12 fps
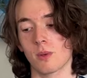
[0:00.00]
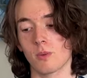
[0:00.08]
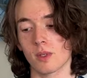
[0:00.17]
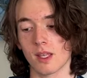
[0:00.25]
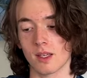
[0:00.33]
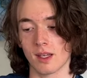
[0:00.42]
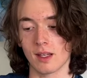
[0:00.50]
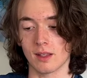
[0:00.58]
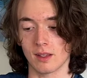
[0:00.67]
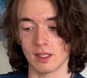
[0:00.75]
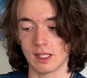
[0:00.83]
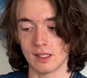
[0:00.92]
but what that kind of
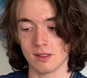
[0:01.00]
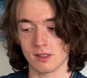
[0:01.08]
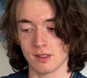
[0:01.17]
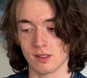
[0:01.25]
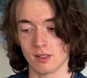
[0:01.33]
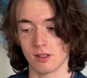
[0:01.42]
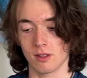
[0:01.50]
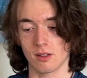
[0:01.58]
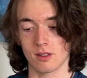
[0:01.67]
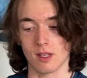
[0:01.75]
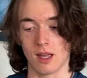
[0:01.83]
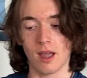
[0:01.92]
leads
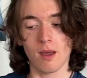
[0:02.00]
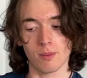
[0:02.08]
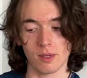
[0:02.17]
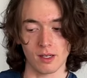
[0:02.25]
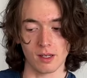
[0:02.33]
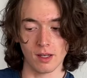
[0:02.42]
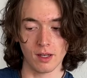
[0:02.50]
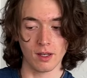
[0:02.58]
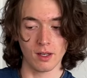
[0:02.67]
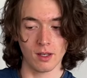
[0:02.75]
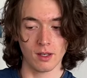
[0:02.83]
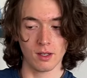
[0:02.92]
to happen,
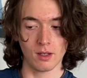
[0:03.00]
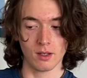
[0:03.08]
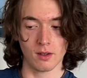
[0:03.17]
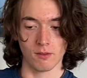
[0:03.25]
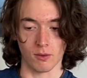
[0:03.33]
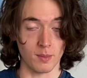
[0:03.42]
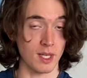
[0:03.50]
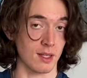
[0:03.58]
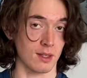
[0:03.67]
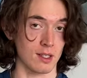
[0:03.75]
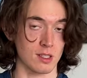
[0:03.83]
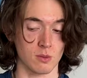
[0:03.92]
for me
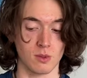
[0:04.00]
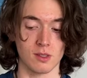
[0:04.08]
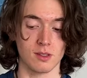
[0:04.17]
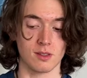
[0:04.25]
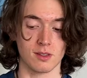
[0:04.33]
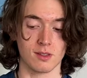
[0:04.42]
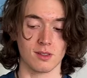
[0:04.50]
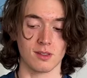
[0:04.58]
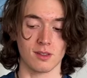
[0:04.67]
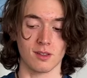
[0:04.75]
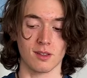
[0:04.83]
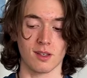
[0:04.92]
at least, was
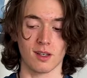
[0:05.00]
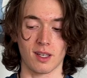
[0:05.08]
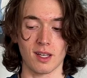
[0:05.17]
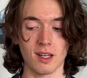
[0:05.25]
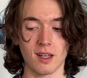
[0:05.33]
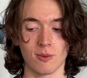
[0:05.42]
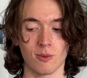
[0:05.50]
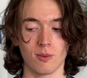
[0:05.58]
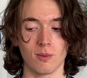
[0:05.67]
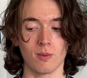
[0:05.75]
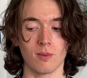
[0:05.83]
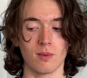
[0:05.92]
I kind of
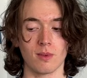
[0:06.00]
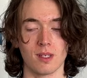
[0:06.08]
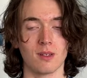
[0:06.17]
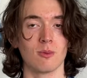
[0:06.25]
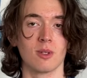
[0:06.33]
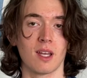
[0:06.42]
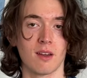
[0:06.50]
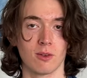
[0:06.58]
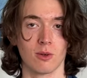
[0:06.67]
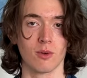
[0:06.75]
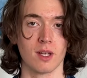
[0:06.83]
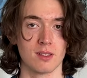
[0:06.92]
didn't really have a
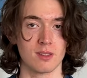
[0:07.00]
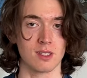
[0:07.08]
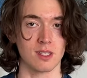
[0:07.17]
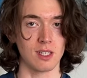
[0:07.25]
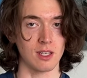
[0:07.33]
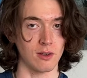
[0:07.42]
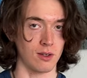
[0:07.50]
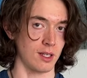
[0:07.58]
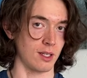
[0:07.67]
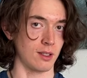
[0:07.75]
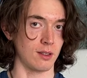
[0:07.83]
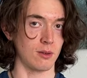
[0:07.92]
great
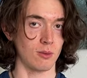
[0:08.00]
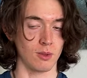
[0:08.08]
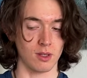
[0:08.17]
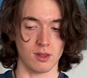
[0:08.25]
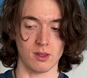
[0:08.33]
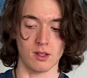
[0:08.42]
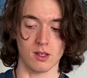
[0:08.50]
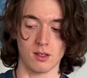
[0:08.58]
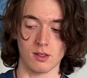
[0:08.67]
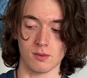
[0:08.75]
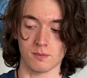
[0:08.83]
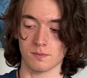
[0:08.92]
security with
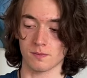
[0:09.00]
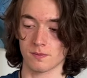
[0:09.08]
the